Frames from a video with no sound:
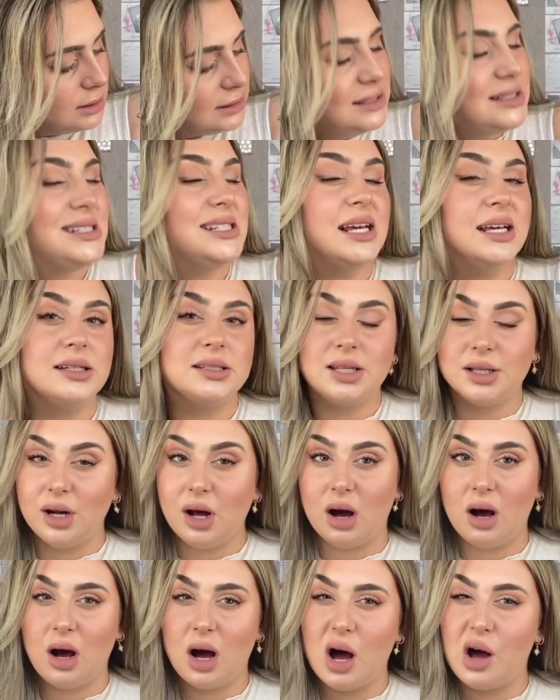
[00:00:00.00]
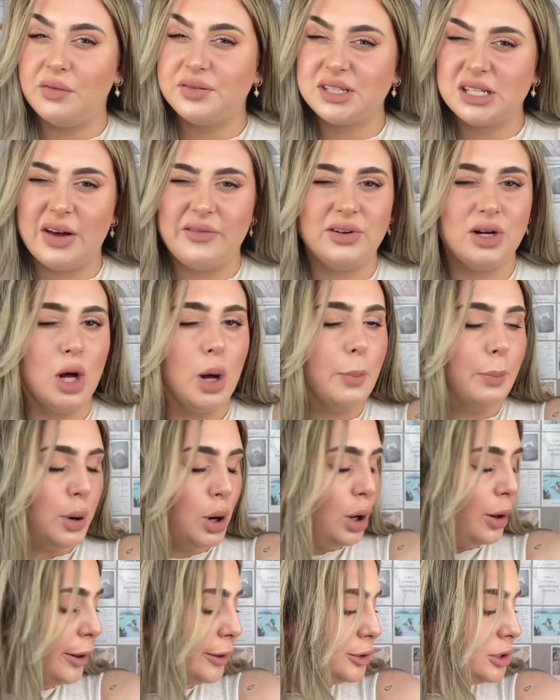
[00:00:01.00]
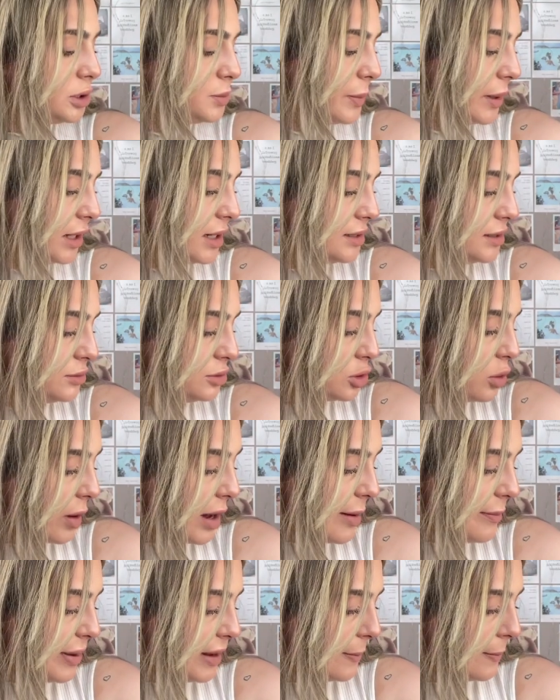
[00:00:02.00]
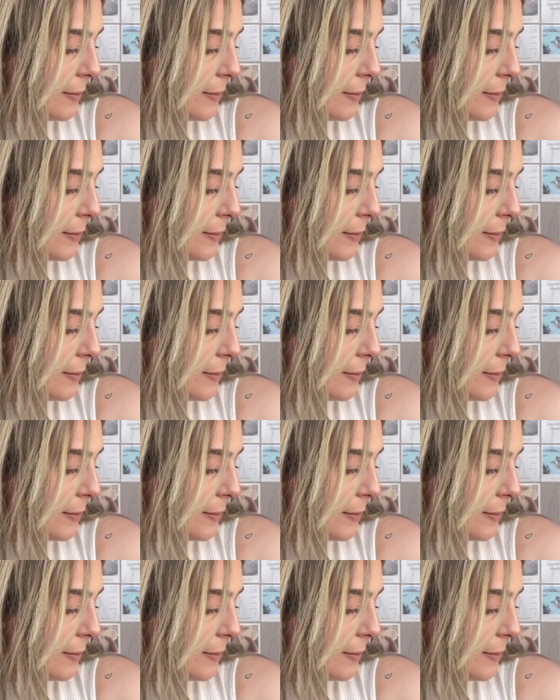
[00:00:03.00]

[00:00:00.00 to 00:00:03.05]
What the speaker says: a 6.5, 7 at a push, because it was quite a